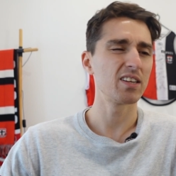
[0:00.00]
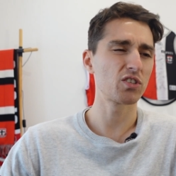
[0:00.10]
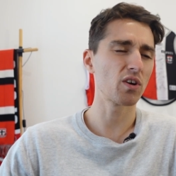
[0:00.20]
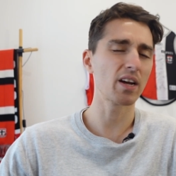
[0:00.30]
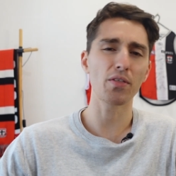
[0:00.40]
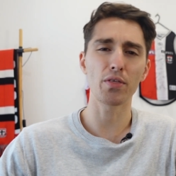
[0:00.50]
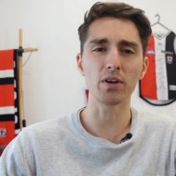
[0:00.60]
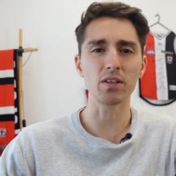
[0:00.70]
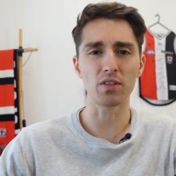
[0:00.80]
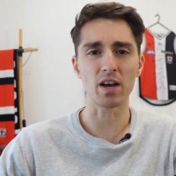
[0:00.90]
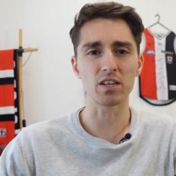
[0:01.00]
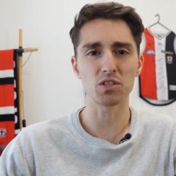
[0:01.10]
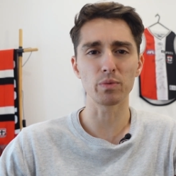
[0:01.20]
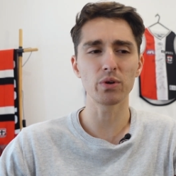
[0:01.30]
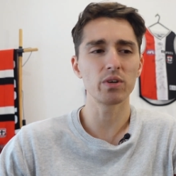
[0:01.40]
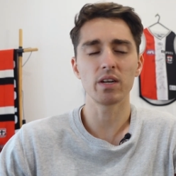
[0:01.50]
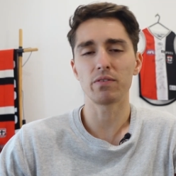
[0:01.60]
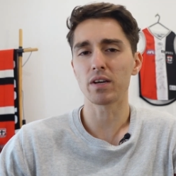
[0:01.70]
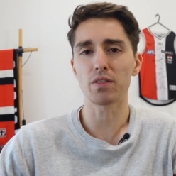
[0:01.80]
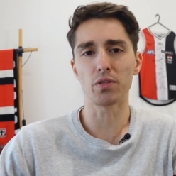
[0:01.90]
let's try and get 30,000. We couldn't
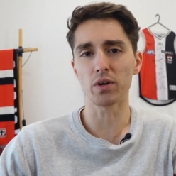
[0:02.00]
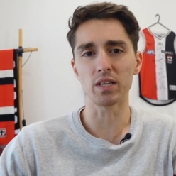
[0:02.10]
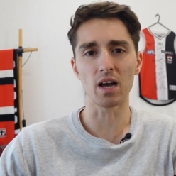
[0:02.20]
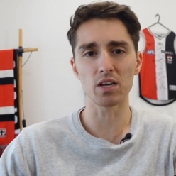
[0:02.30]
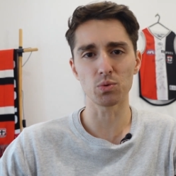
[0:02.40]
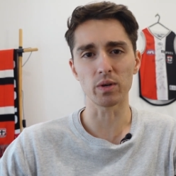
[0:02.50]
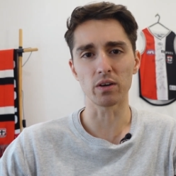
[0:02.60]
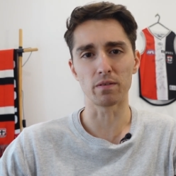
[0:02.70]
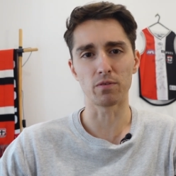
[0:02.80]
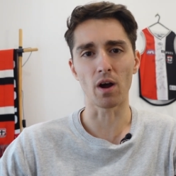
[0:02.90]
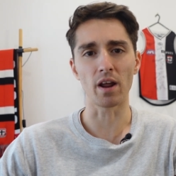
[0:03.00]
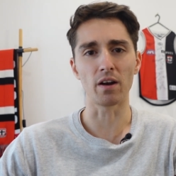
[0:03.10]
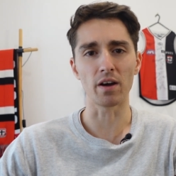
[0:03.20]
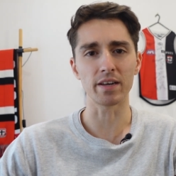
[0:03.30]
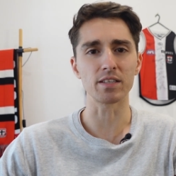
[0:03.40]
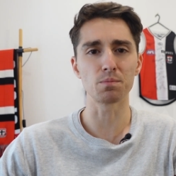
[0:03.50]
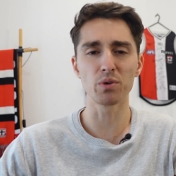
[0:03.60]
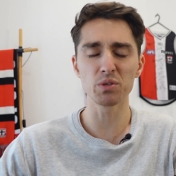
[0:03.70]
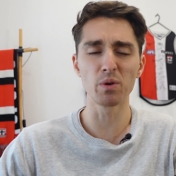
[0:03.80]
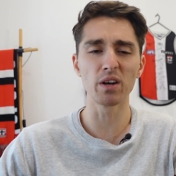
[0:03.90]
even get 30 last week on a Friday night against
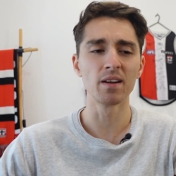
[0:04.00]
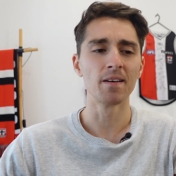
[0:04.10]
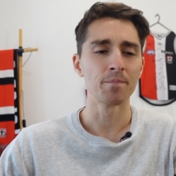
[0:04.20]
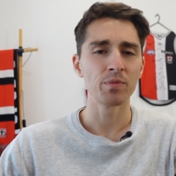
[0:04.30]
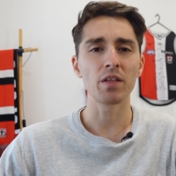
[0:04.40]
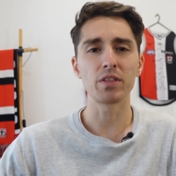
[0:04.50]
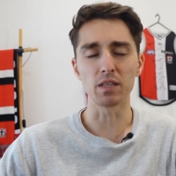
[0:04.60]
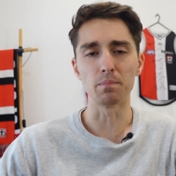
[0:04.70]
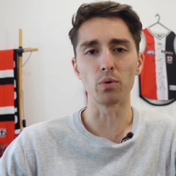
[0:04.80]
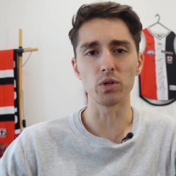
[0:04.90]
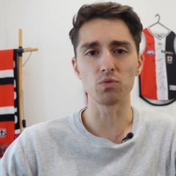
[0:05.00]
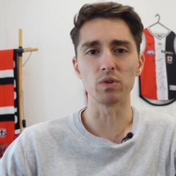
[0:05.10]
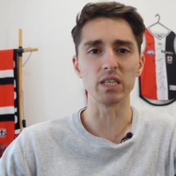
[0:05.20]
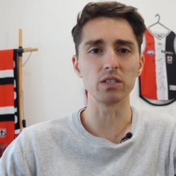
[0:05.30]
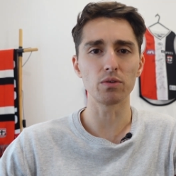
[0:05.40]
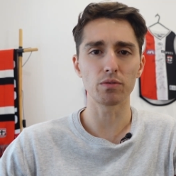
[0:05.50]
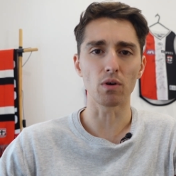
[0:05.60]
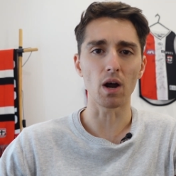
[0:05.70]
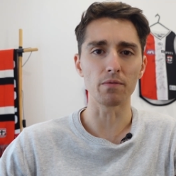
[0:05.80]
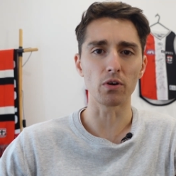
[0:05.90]
Brisbane. I think the boys really do
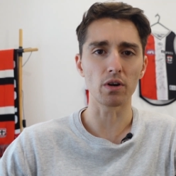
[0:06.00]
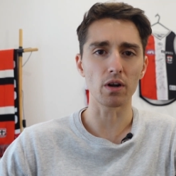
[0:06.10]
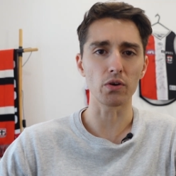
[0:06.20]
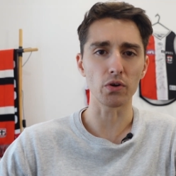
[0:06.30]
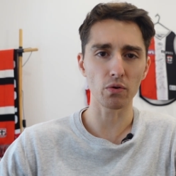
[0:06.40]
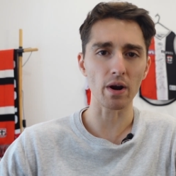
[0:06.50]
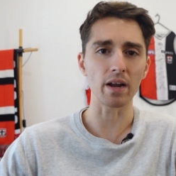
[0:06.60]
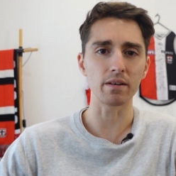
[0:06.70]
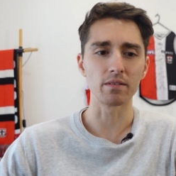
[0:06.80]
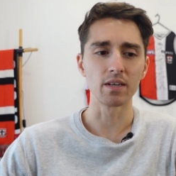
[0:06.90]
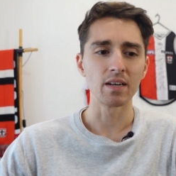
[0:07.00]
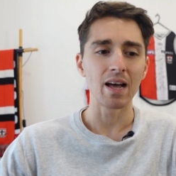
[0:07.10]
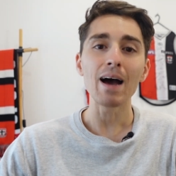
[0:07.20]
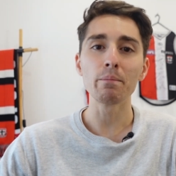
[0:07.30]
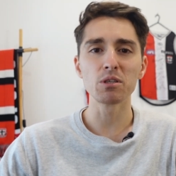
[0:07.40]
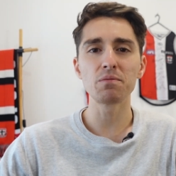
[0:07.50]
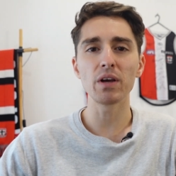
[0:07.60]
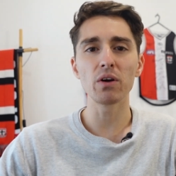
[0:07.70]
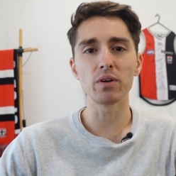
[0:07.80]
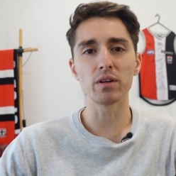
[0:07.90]
thrive on, on a crowd
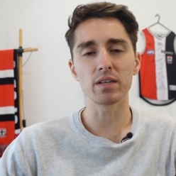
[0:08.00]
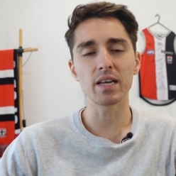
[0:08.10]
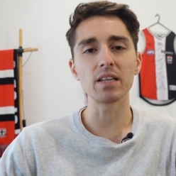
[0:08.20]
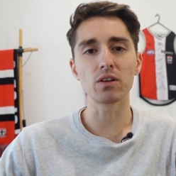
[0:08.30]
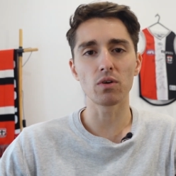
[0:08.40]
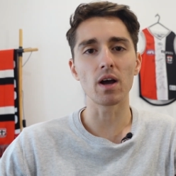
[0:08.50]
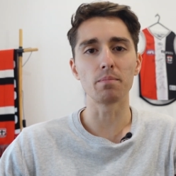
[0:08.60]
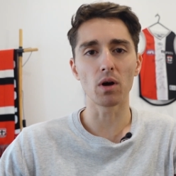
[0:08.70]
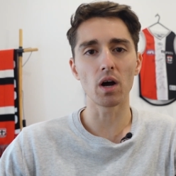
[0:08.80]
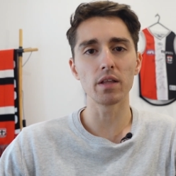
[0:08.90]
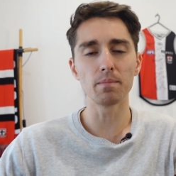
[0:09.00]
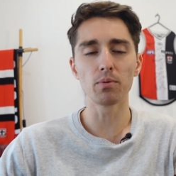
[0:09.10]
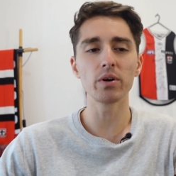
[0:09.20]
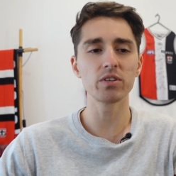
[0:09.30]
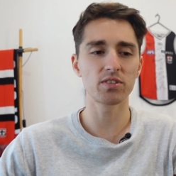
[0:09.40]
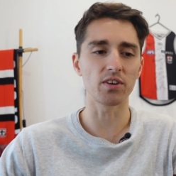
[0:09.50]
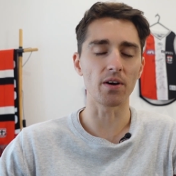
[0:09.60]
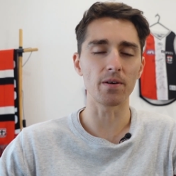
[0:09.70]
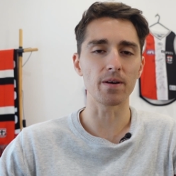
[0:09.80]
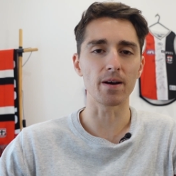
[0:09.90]
atmosphere and getting the crowd behind the boys.
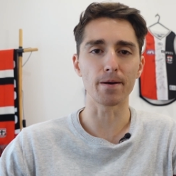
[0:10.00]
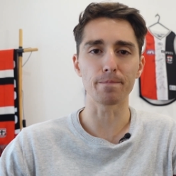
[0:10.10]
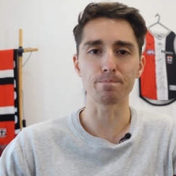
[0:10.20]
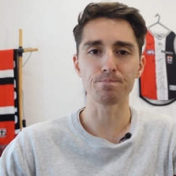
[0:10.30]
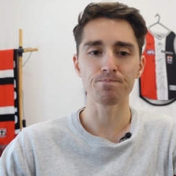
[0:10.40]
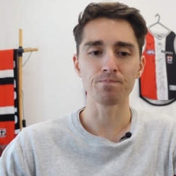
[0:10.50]
So um,